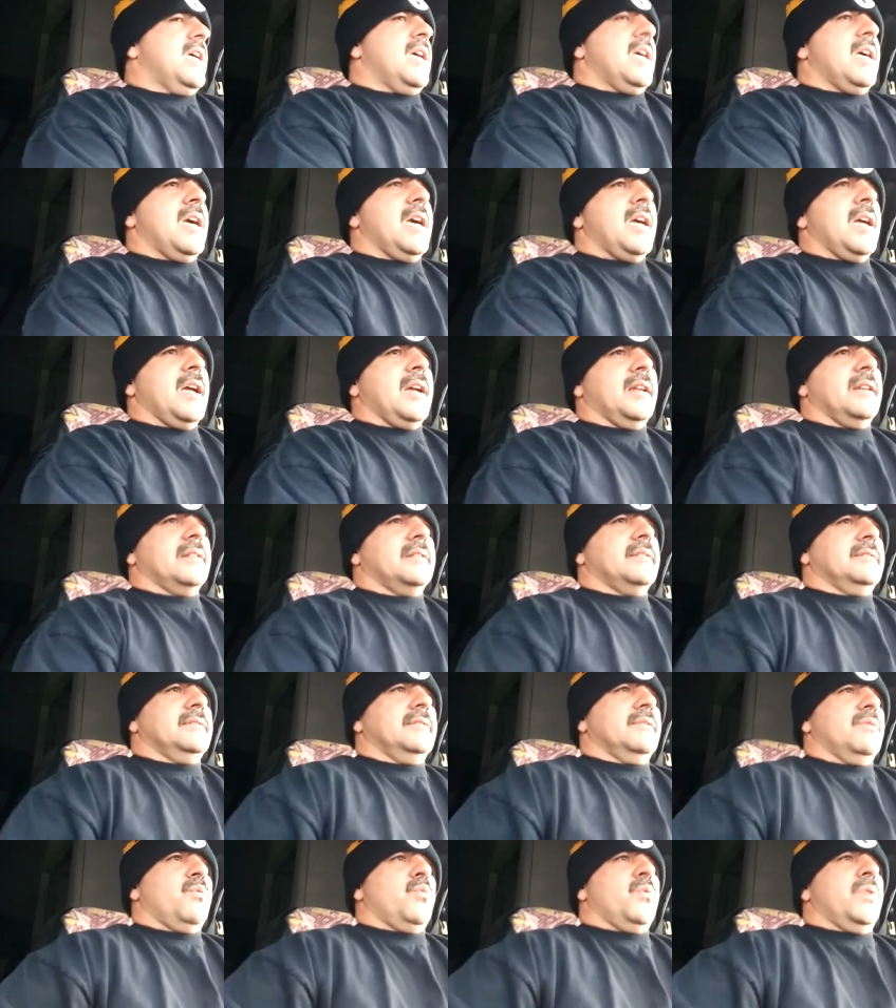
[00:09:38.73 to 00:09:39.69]
And
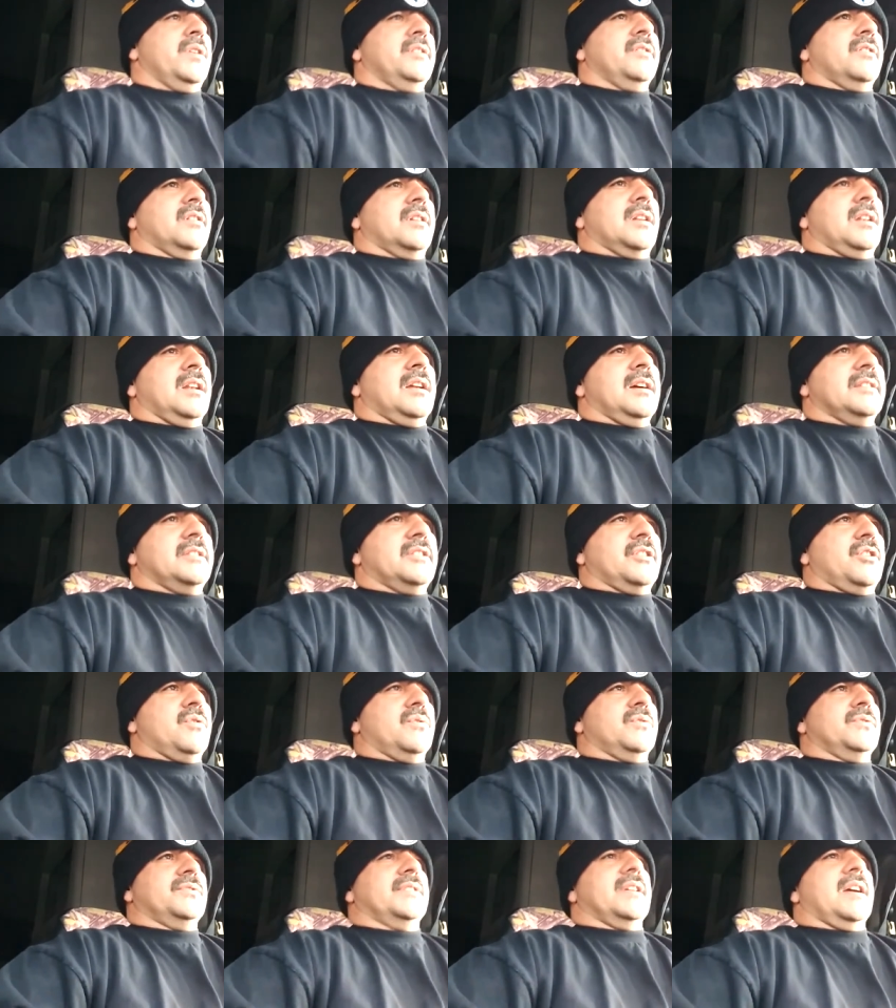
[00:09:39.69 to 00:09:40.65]
when your clutch
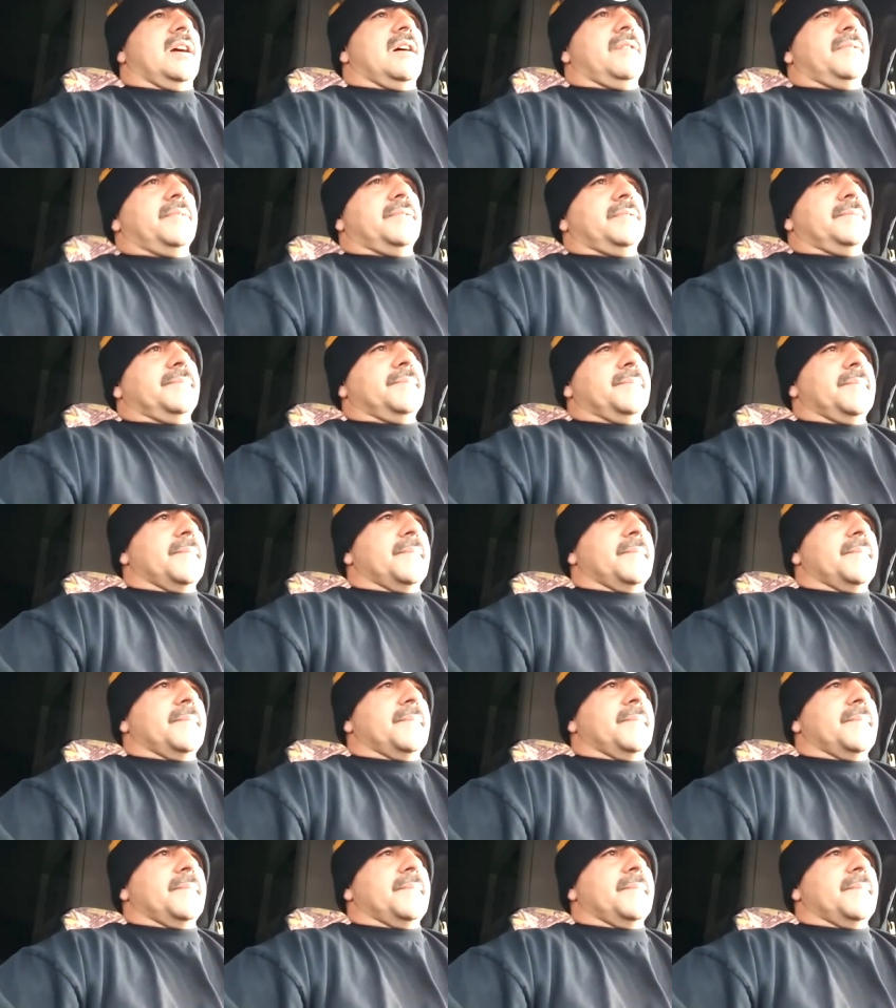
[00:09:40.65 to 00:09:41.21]
goes out,